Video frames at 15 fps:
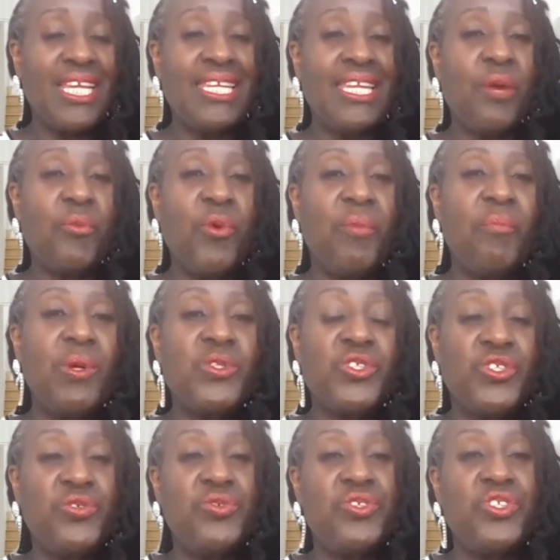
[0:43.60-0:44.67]
Now, what most
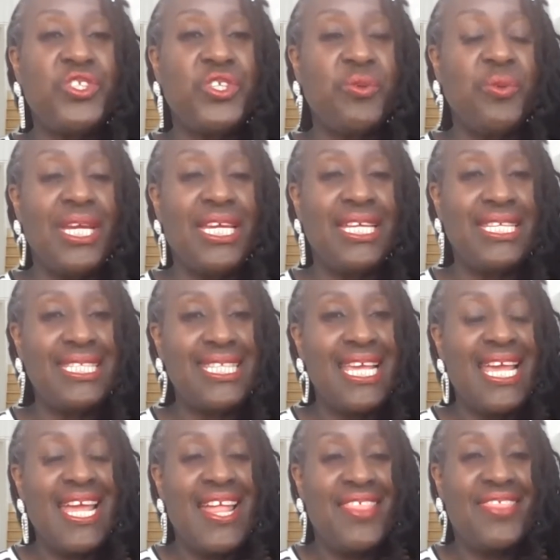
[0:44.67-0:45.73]
students do is
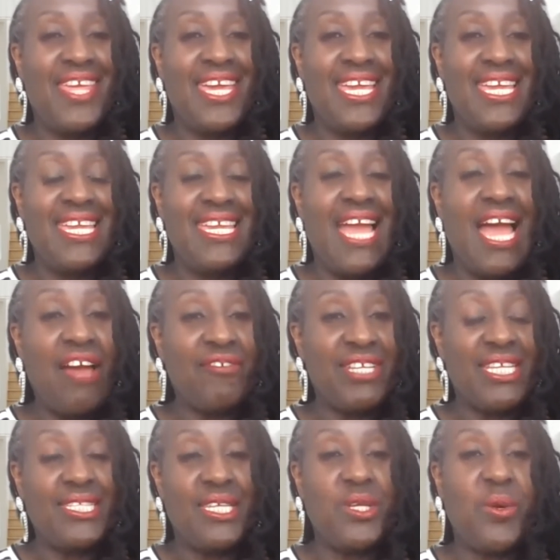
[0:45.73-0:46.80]
they have an
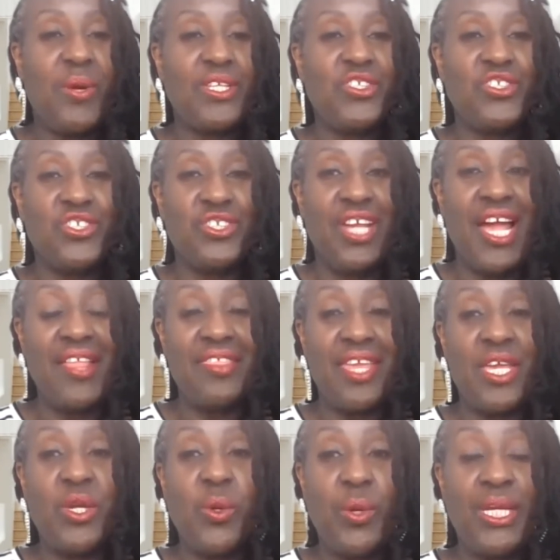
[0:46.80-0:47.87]
essay question and
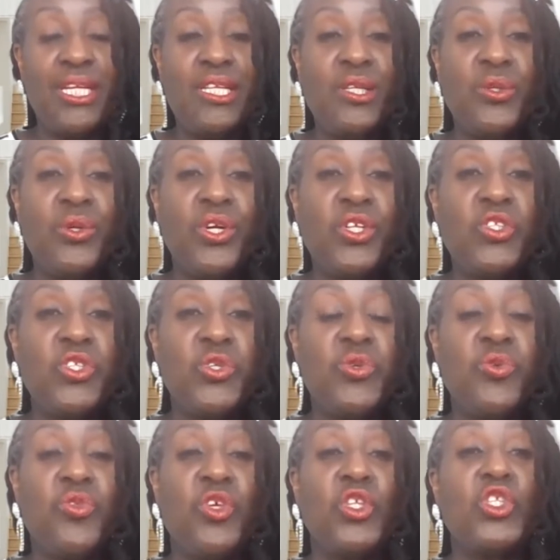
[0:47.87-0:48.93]
they quickly look
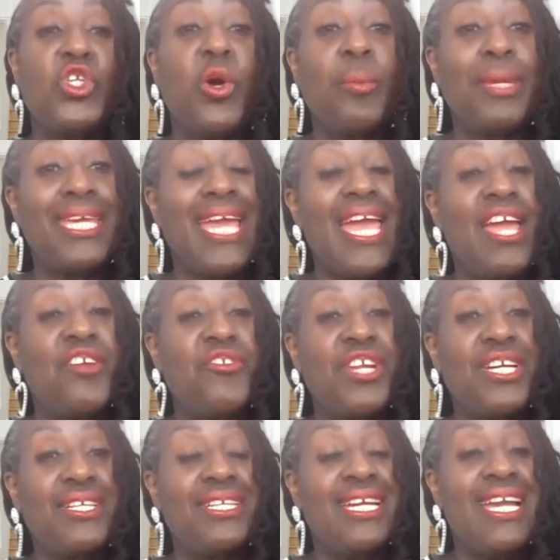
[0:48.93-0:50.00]
to the topic
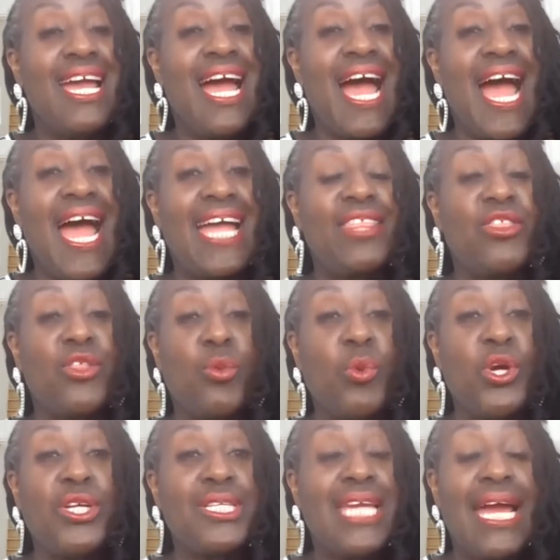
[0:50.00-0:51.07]
area and the
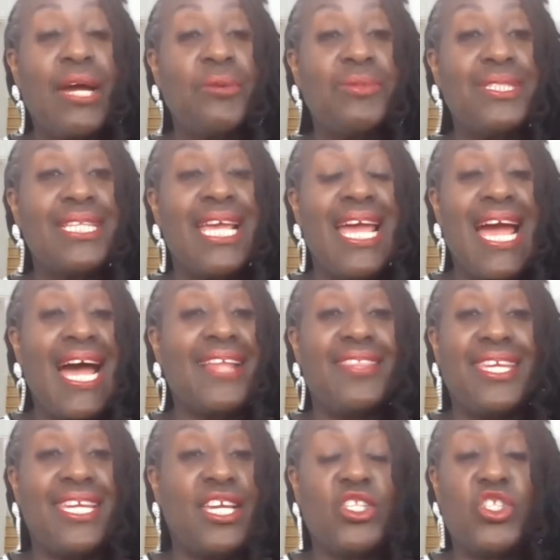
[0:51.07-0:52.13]
word count, and
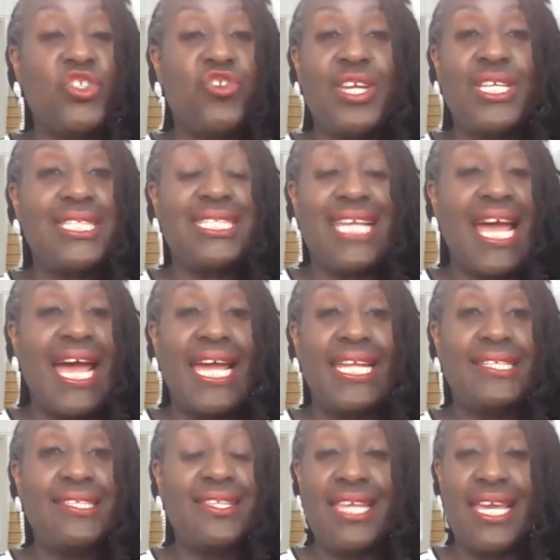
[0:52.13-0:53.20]
they get stressed
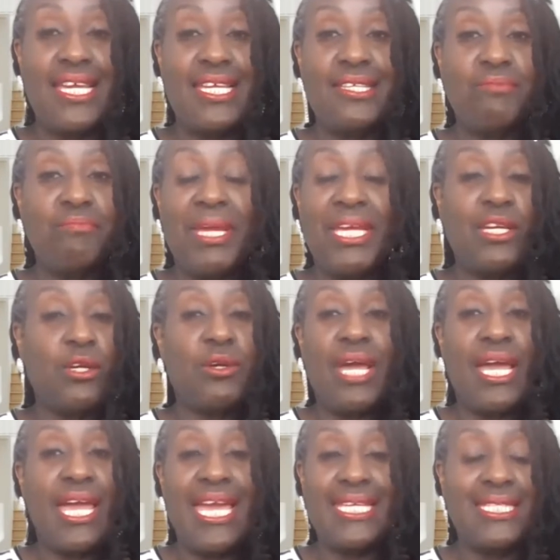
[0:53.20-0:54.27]
and they make a
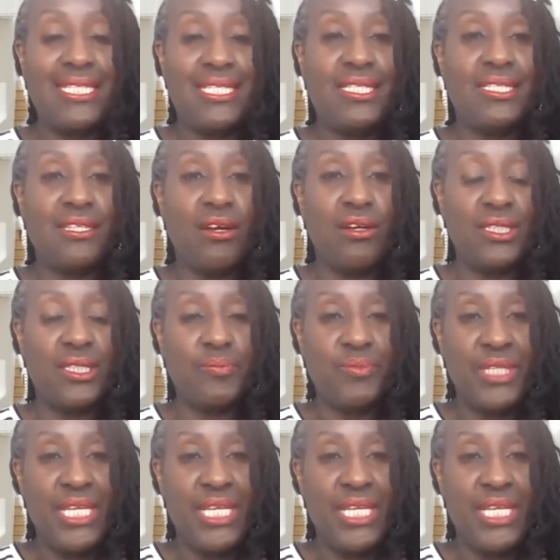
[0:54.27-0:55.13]
hasty start.